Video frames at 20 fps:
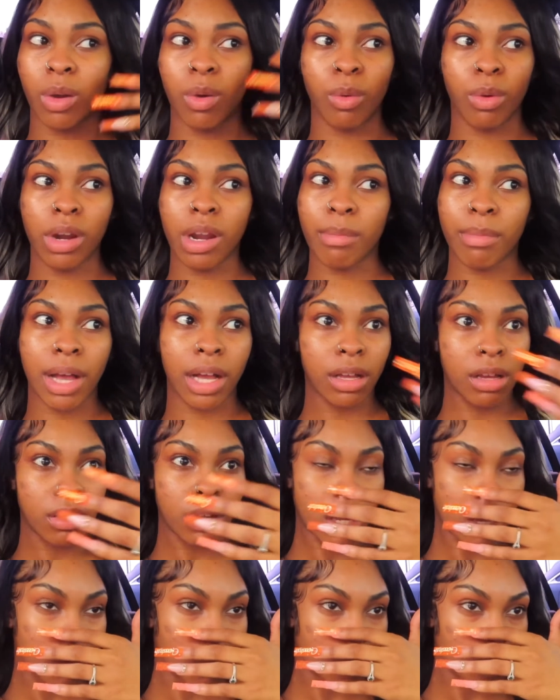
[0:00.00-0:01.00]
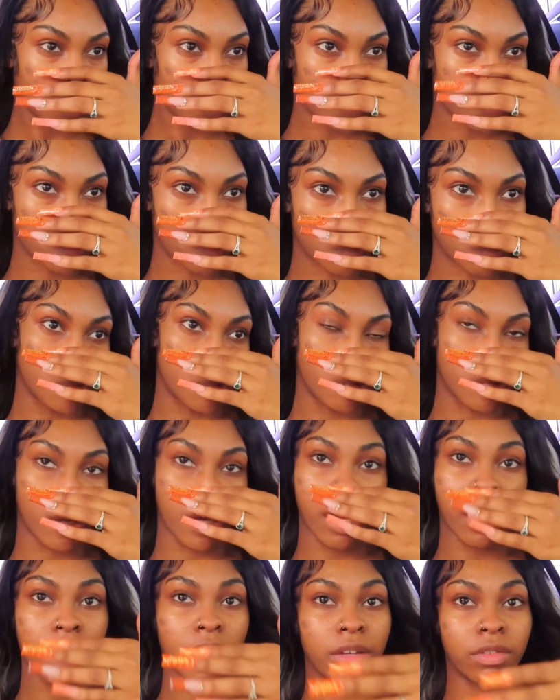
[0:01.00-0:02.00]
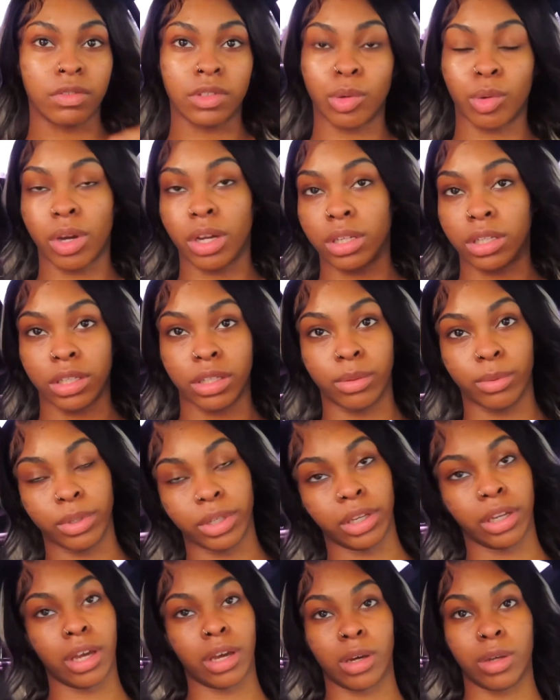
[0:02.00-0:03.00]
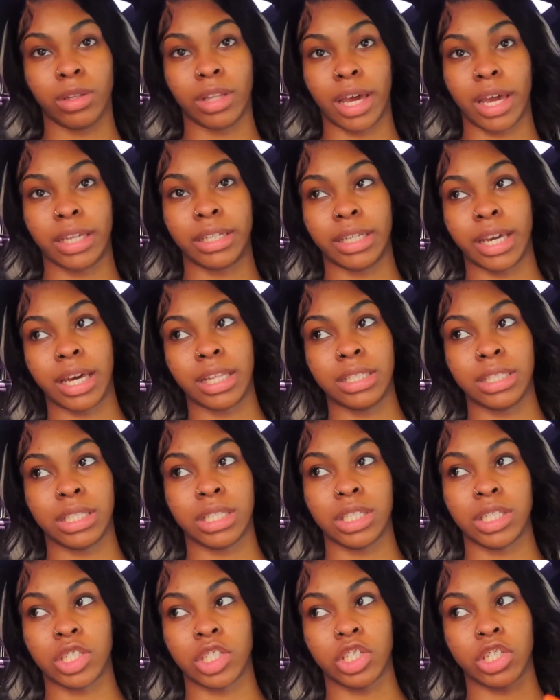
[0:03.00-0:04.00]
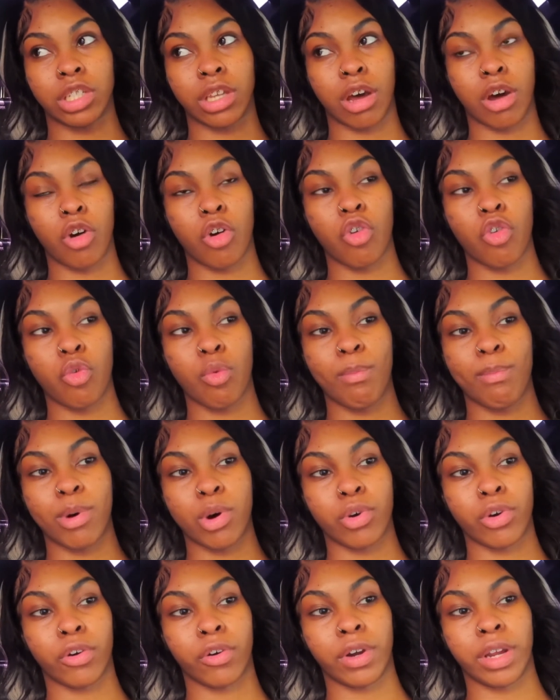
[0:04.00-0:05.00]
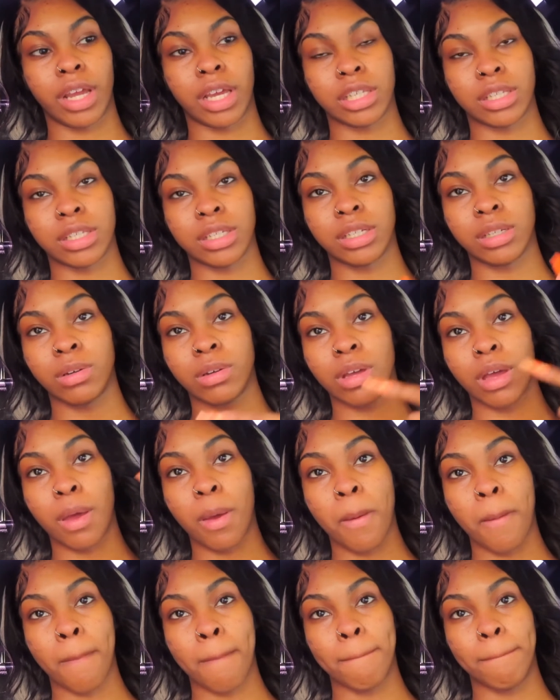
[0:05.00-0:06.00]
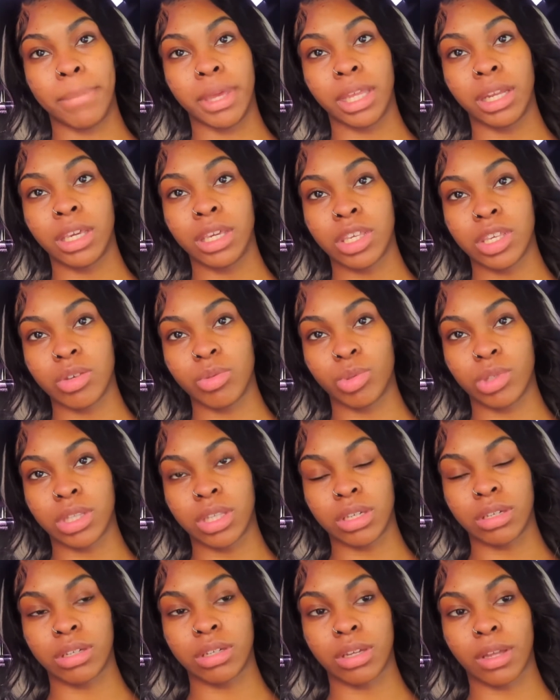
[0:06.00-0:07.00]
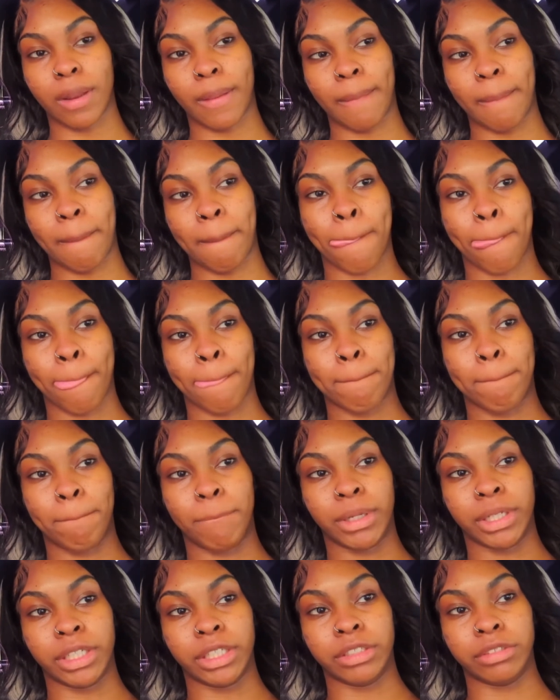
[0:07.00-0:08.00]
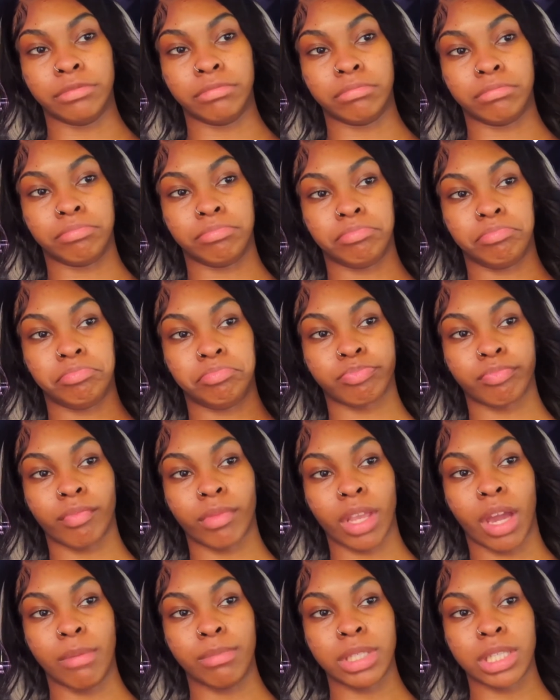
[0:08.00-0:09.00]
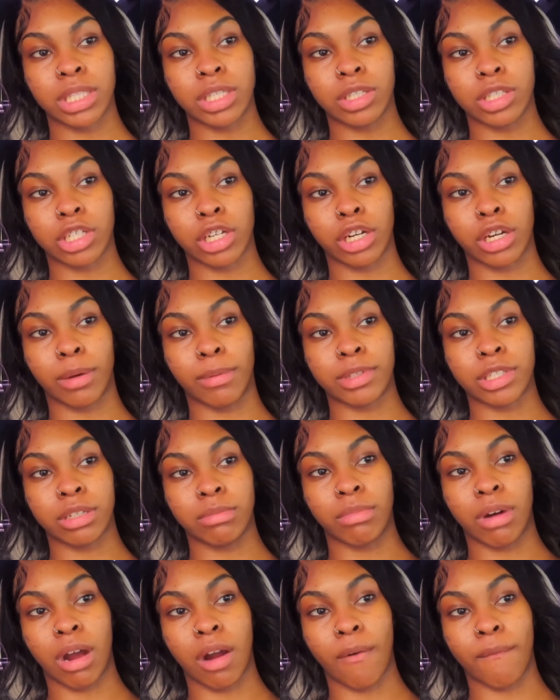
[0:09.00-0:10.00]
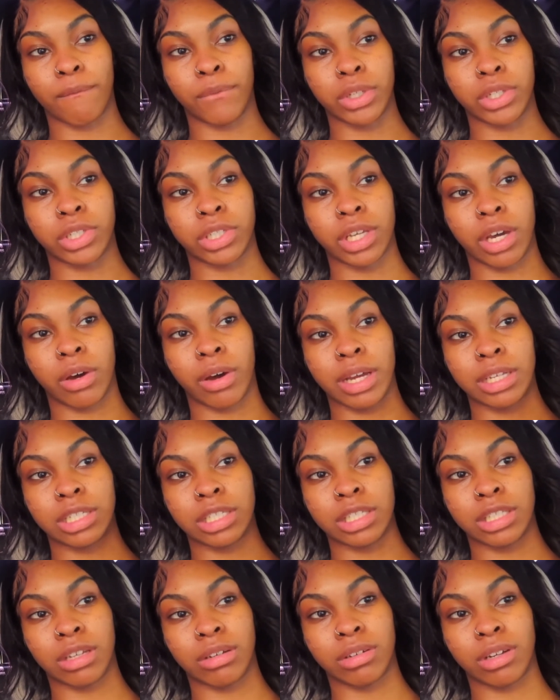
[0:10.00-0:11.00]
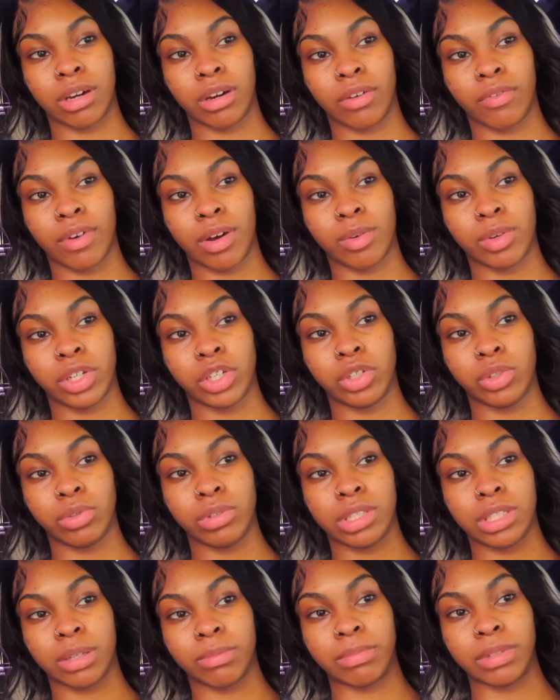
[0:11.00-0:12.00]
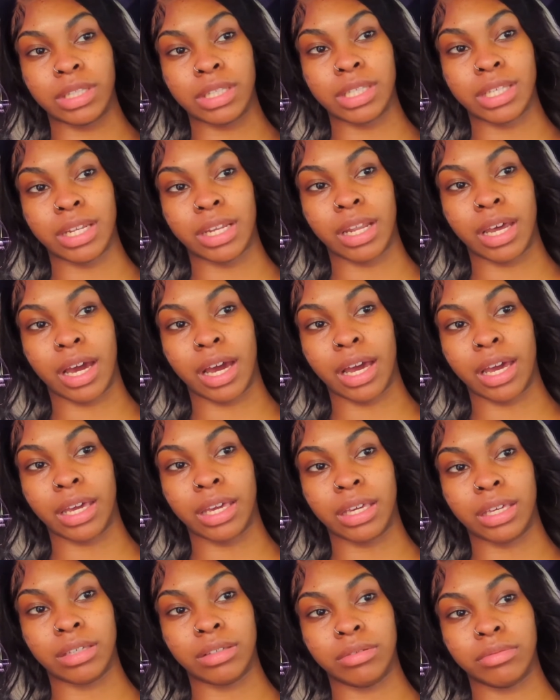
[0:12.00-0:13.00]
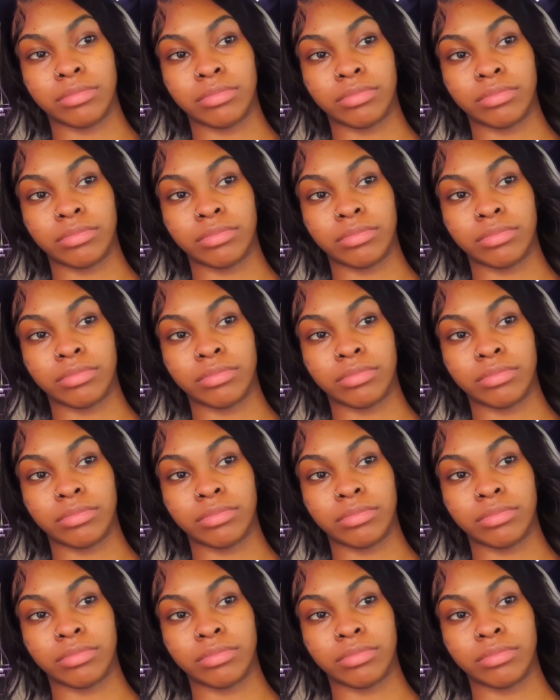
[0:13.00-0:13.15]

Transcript: where am I gonna go? I have no idea where to go. Like, Dallas is so boring. I should have been in Houston, but I'm gonna still turn up tomorrow for sure. I just don't know if I want to do something tonight